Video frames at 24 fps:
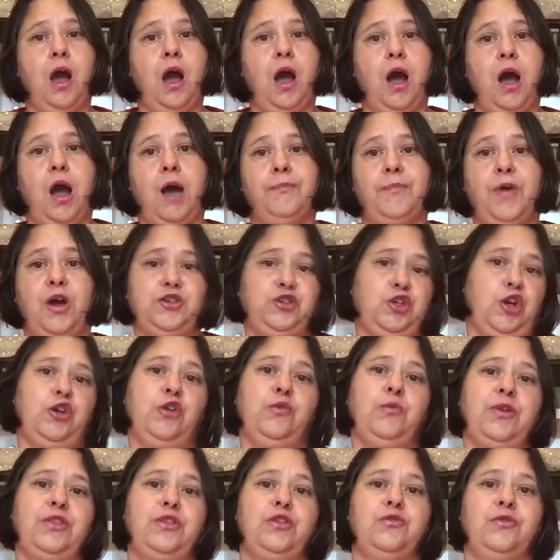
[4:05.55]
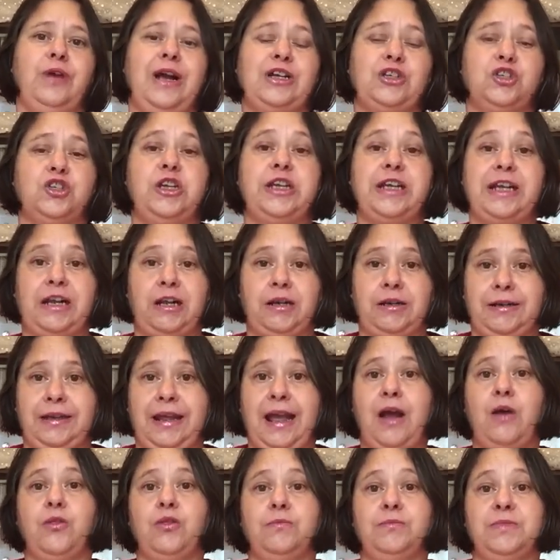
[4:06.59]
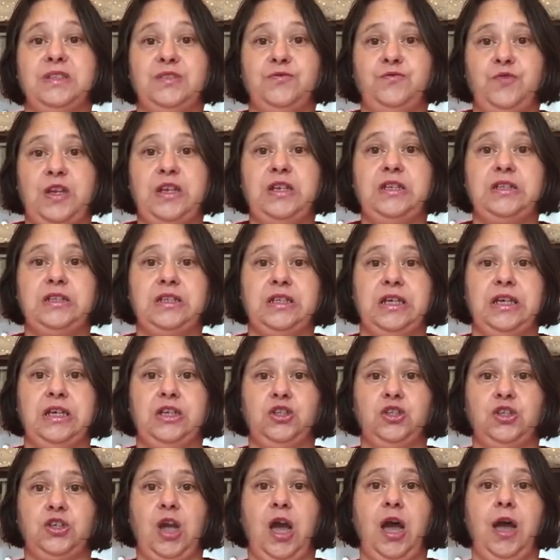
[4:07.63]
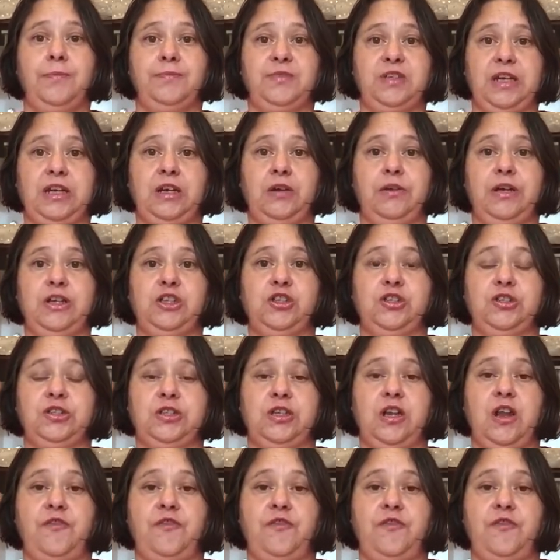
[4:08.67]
I don't know whether you actually count them as vintage decorations,